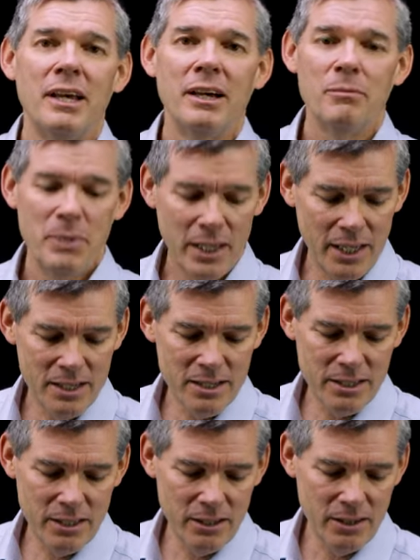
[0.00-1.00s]
Uh,
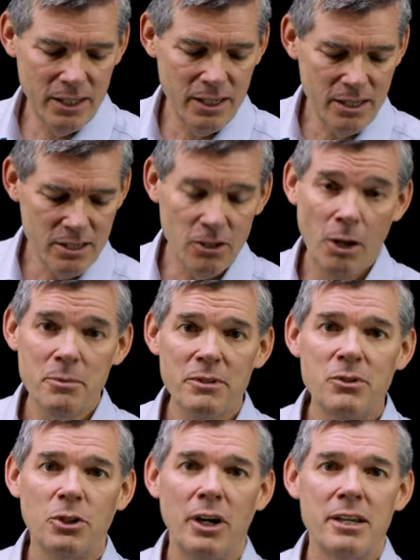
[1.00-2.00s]
because the Psalms
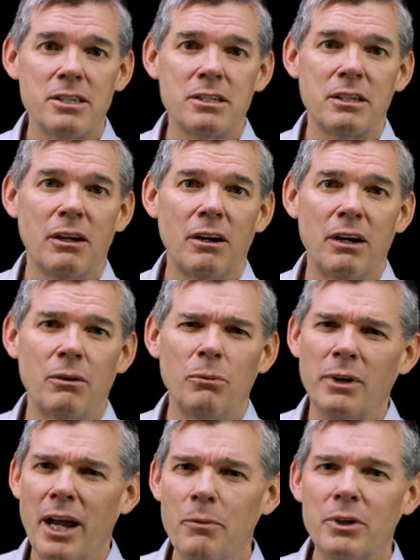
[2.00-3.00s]
of Trust are
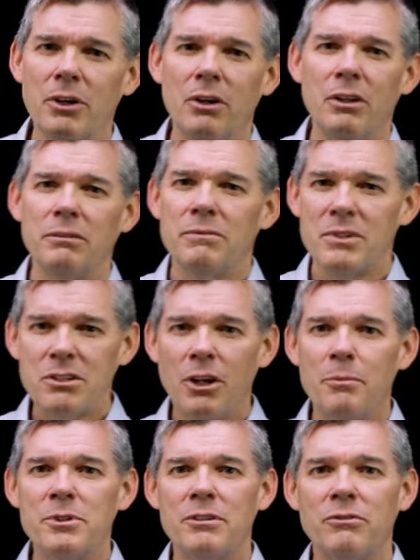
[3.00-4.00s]
what I would call
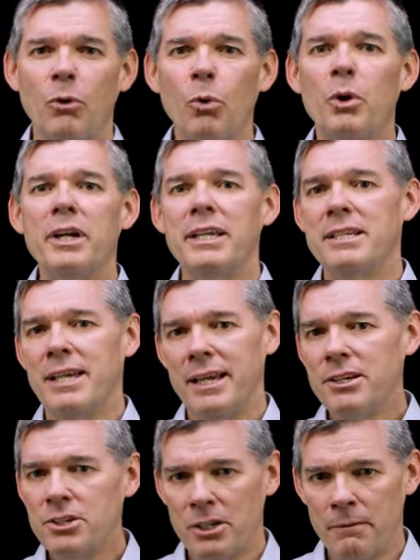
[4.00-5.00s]
Psalms of
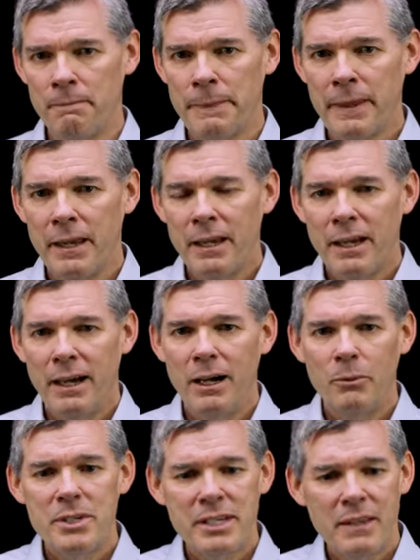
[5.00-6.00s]
orientation.
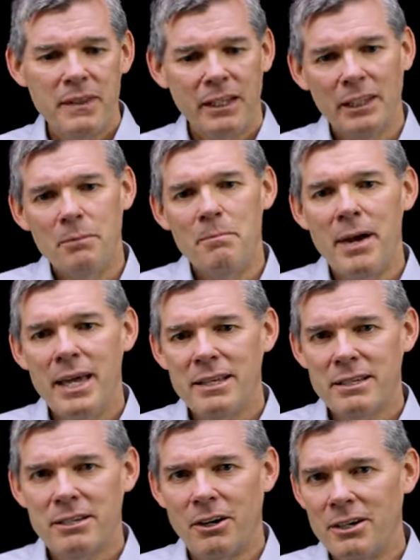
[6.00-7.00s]
Uh, we said that
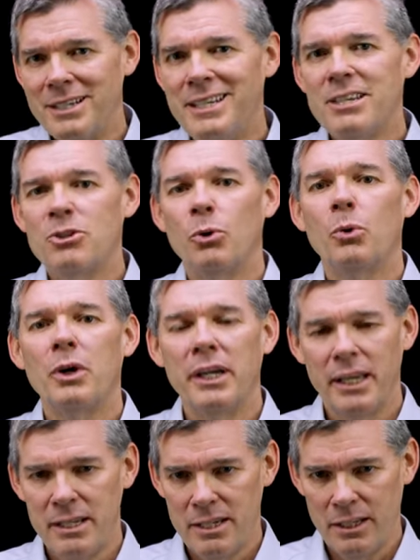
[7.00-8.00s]
laments are
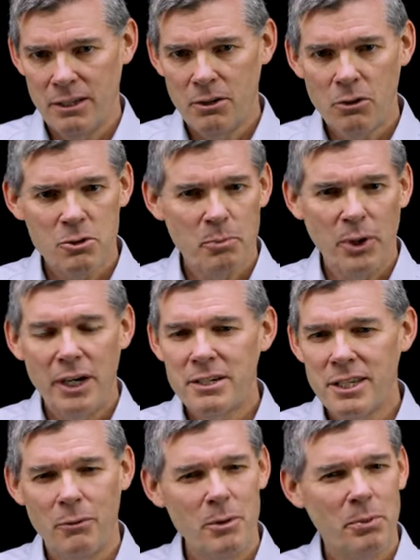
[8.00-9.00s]
disorienting. They're those
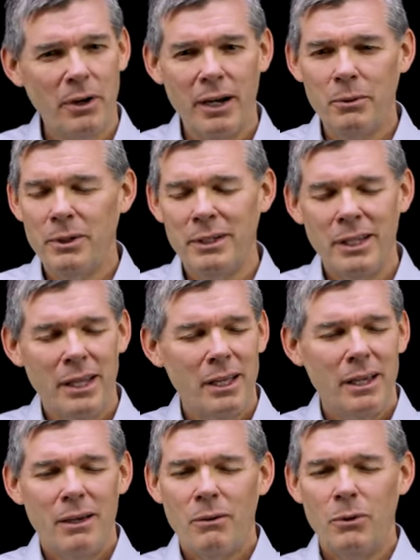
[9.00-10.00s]
prayers that we pray when,
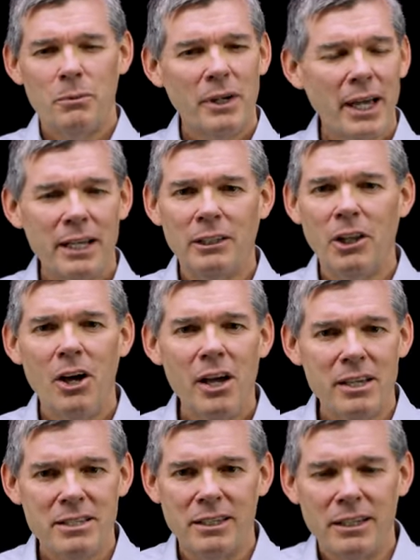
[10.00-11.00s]
when we're kind of
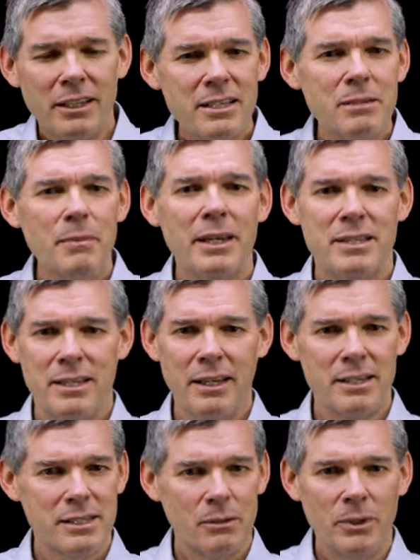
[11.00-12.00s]
lost and it doesn't make
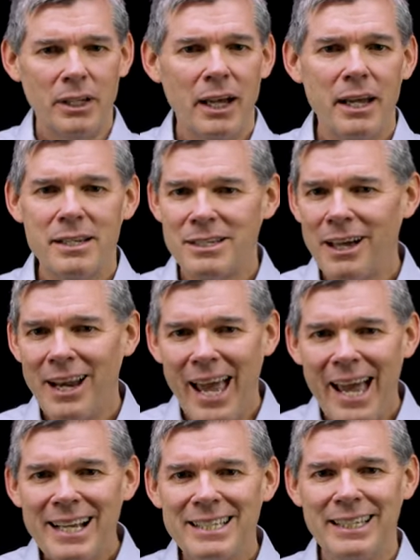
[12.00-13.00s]
sense and when God is not
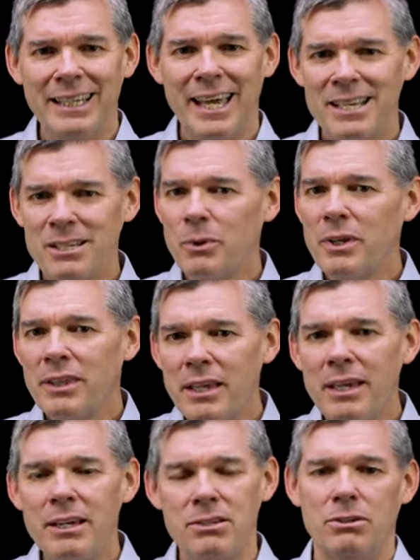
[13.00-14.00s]
acting as we
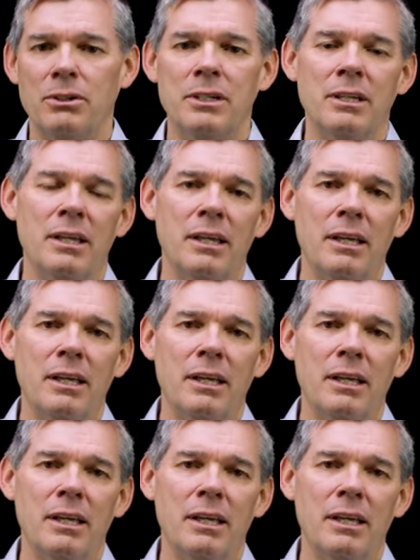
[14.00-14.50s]
think He should.